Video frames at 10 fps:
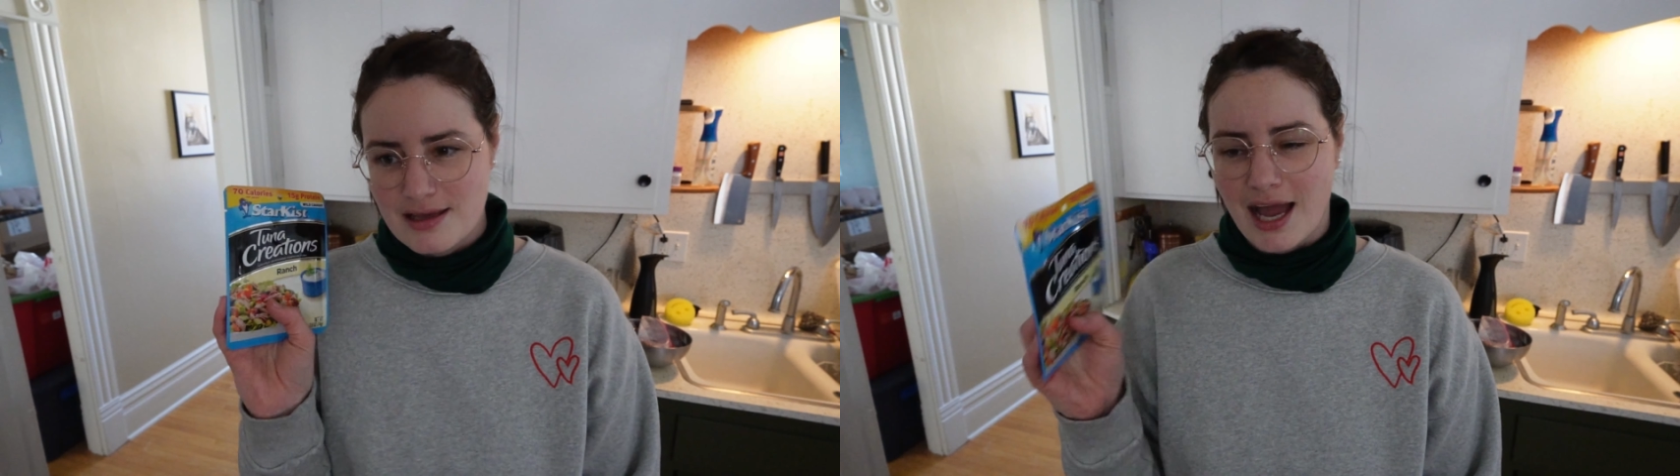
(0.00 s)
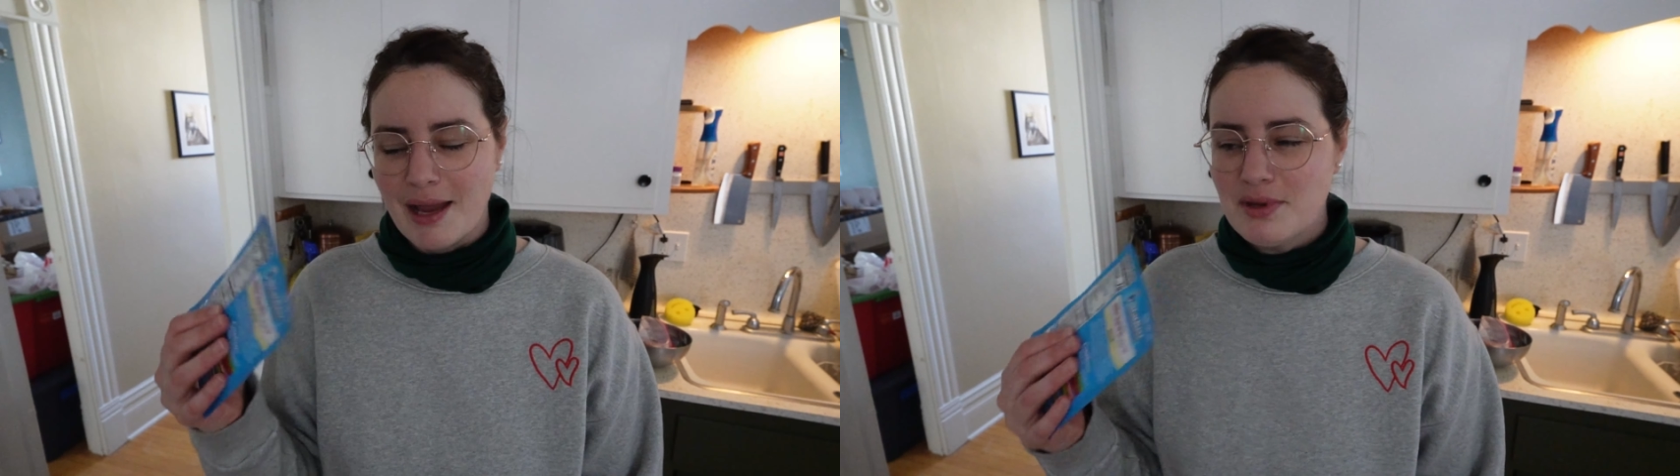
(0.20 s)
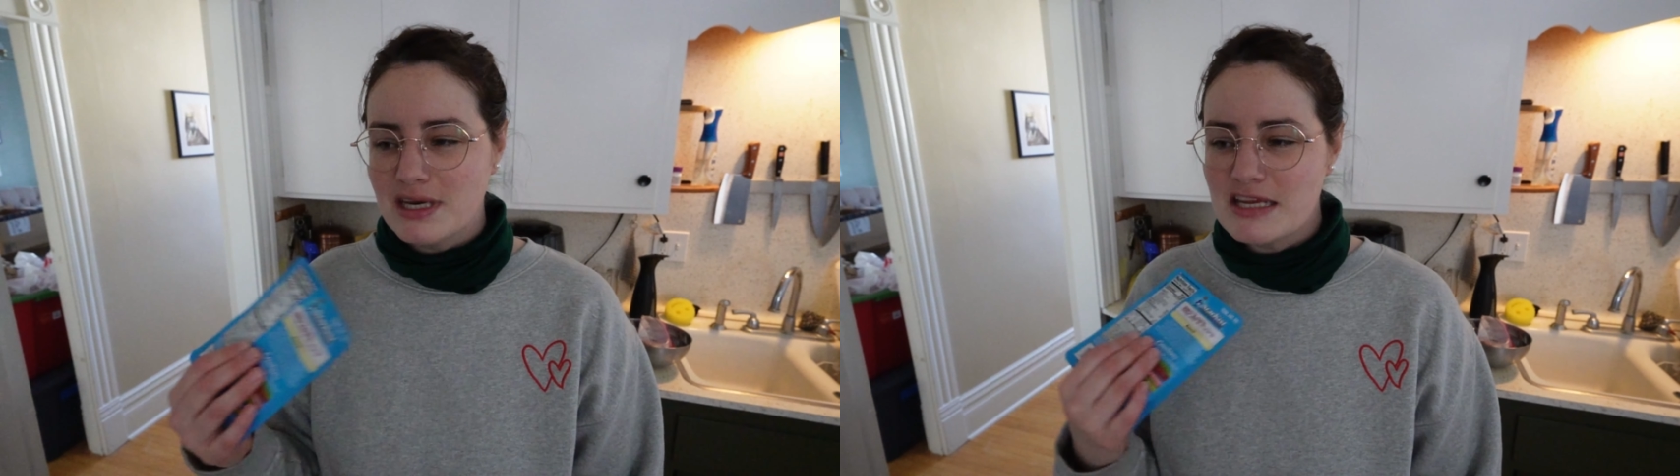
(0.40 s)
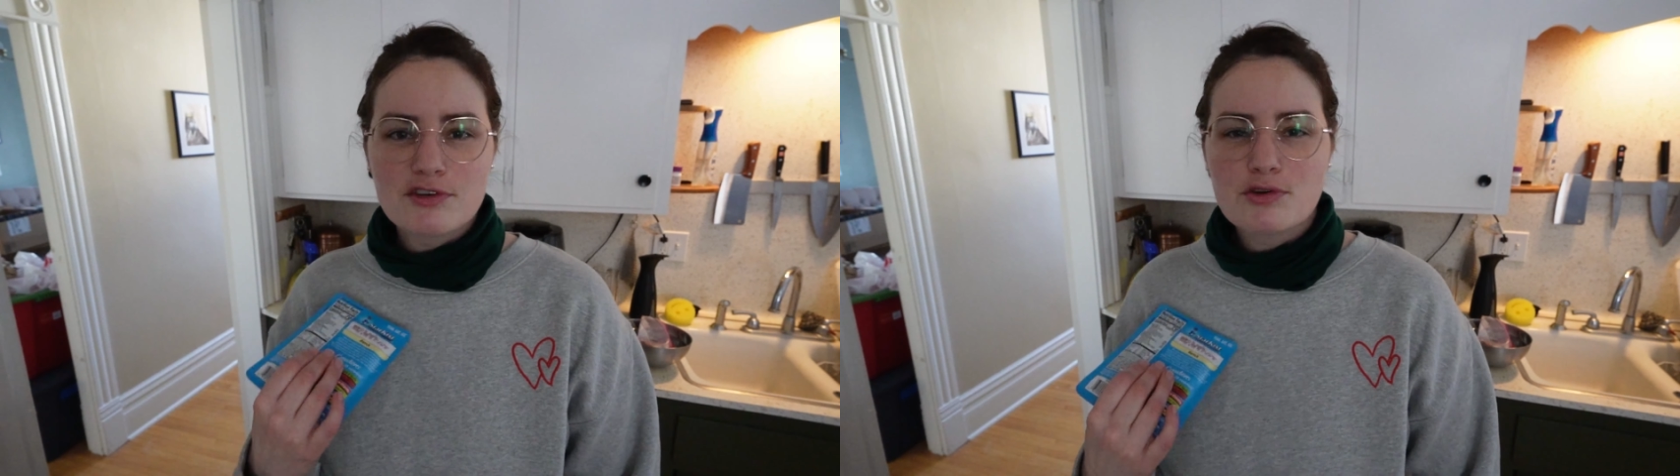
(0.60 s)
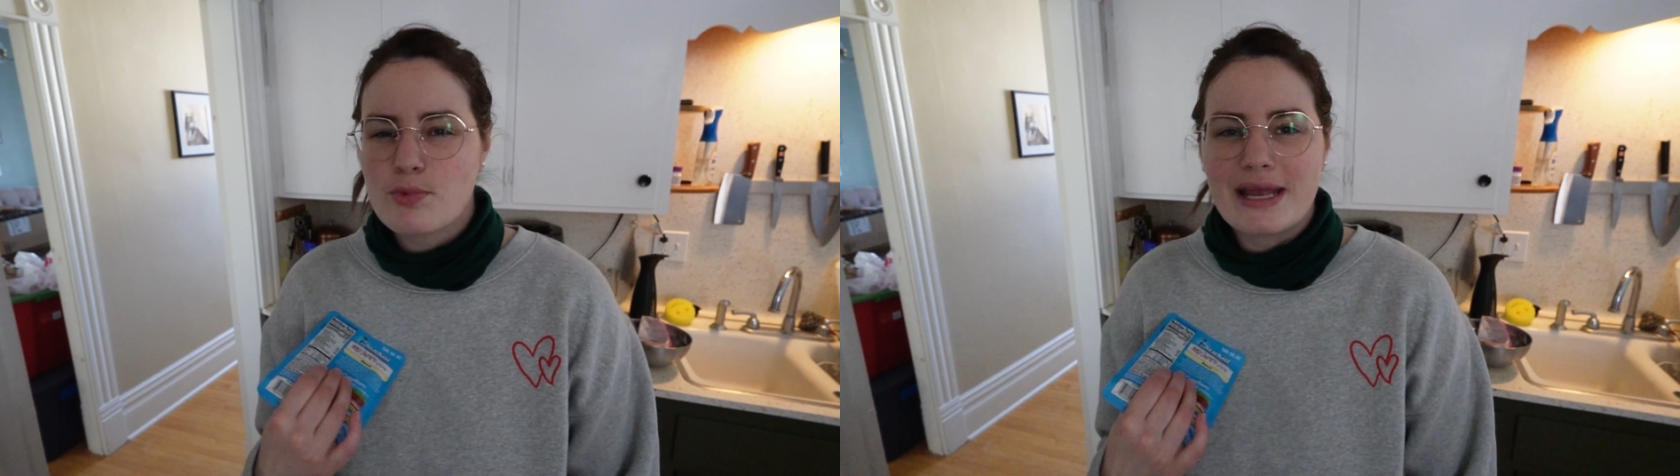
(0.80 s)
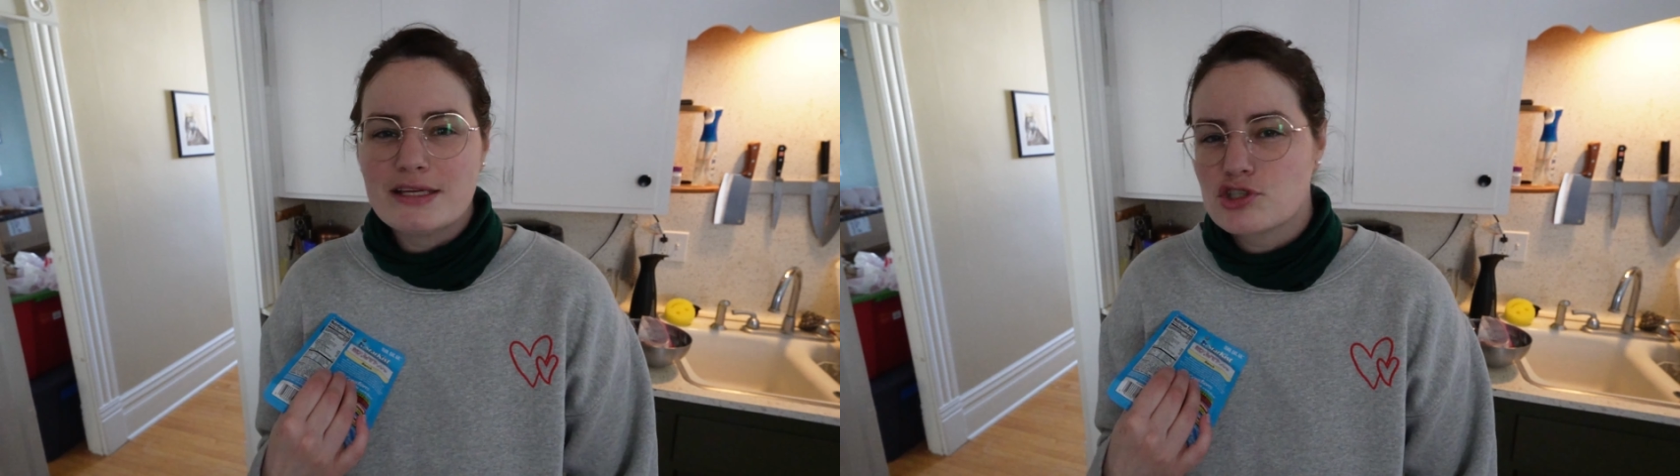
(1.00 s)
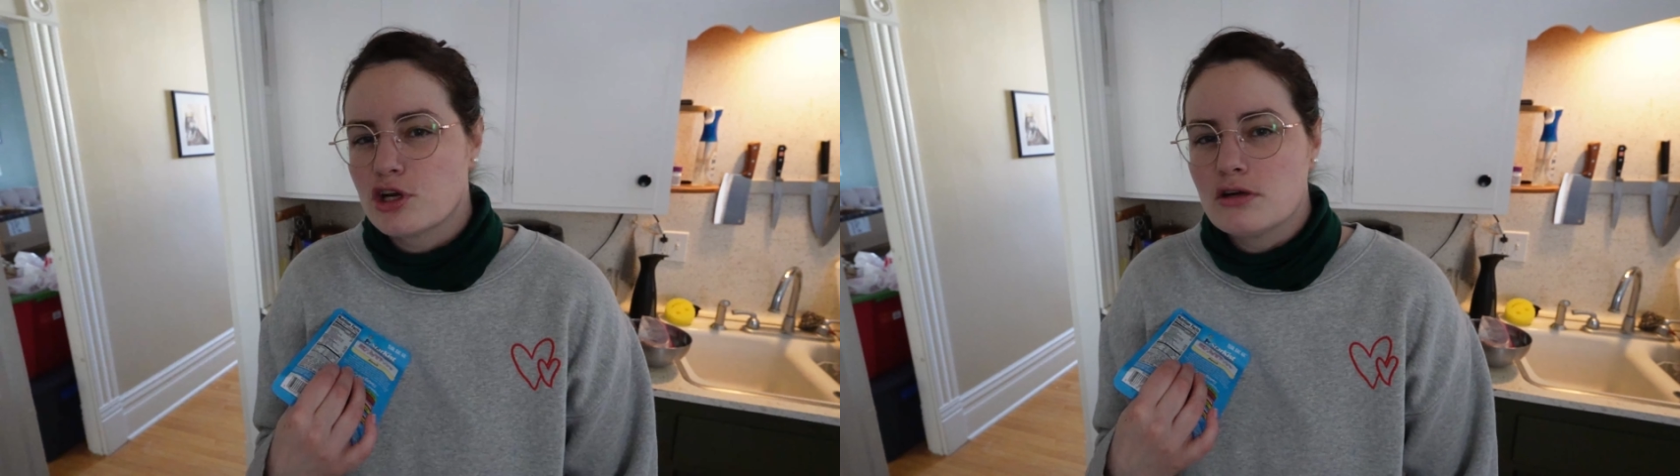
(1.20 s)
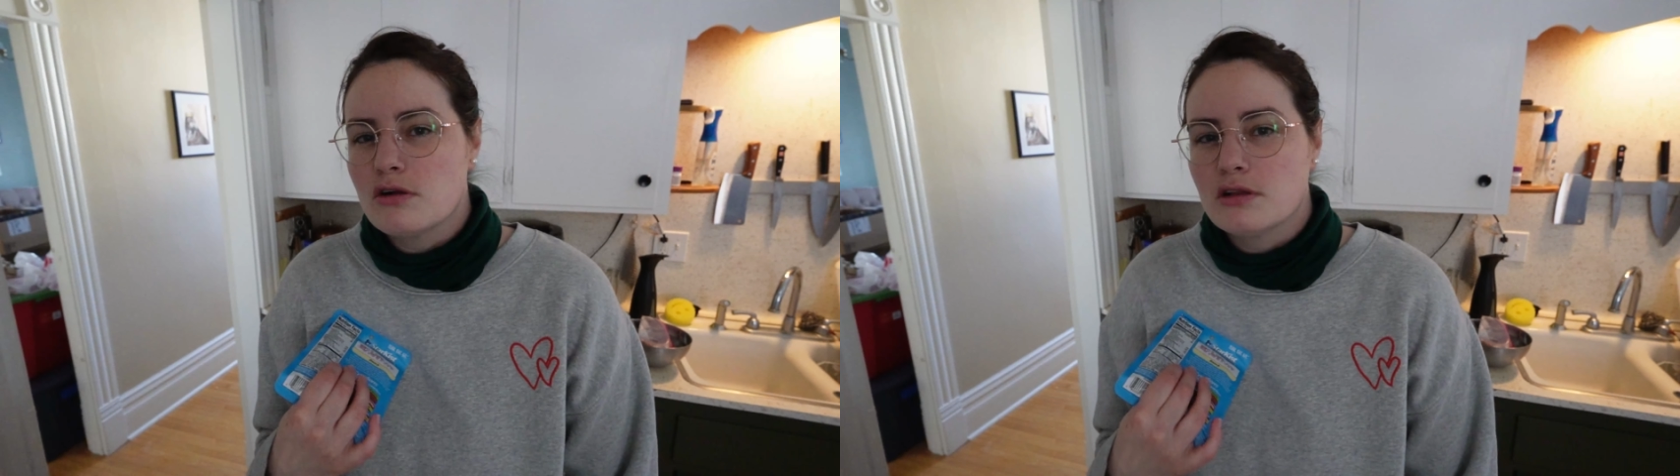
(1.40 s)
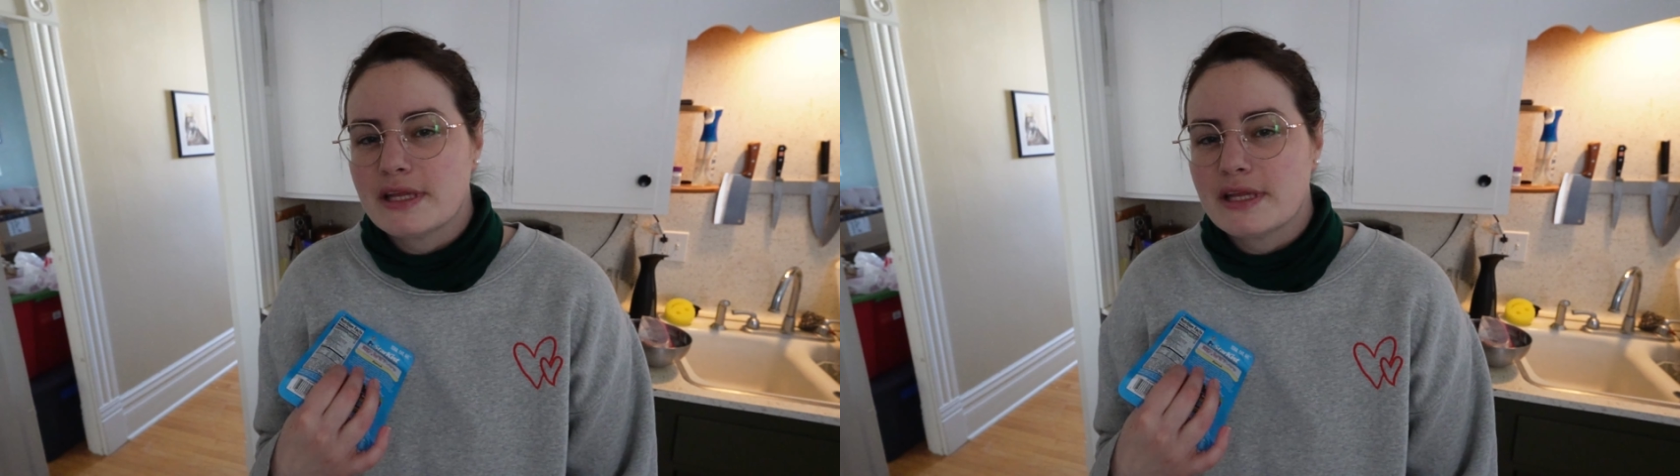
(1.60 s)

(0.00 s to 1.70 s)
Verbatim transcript: I'm not even a ranch girl.